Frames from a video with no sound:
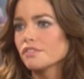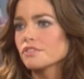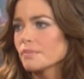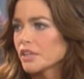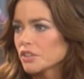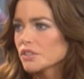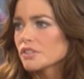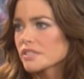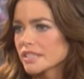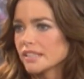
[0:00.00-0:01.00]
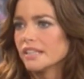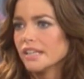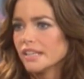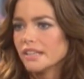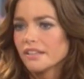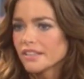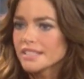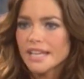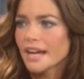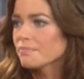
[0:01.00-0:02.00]
for my girls. And
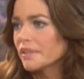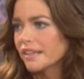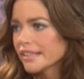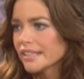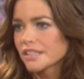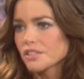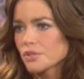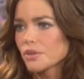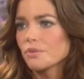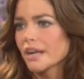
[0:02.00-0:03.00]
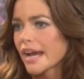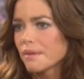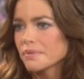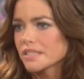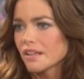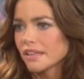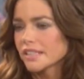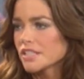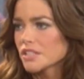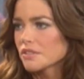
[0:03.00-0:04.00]
things happen. I can't control what happens. All I
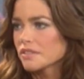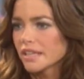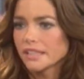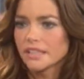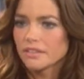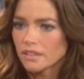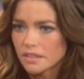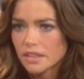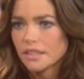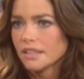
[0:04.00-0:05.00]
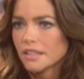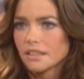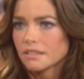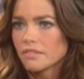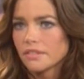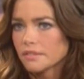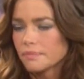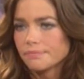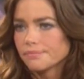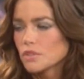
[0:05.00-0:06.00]
can do is I can either
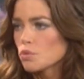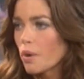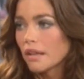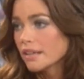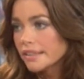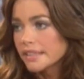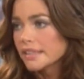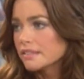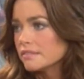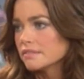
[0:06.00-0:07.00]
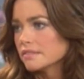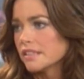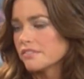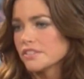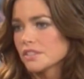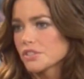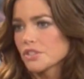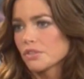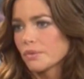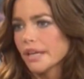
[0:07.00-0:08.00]
dwell on it and, and feel a
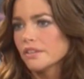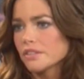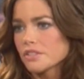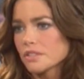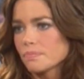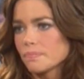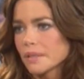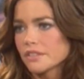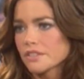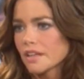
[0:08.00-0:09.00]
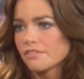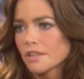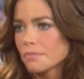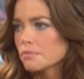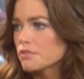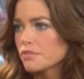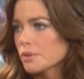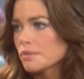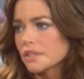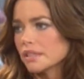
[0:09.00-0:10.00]
certain way, or you just pick yourself up and move
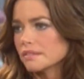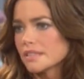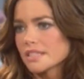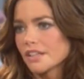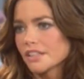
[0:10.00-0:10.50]
forward. Is, is Charlie